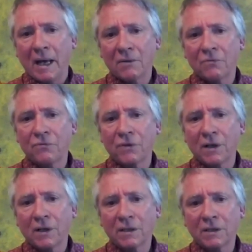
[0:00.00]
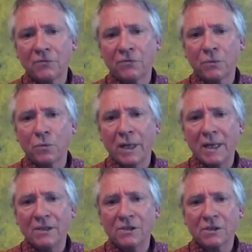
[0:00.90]
have different
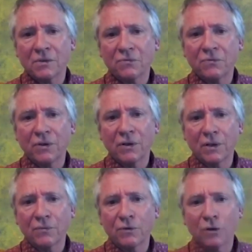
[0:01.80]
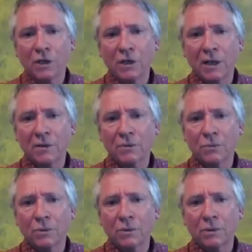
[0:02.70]
ways of looking at the
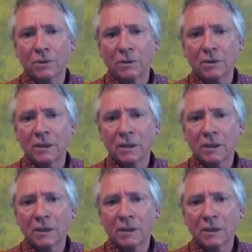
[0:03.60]
world.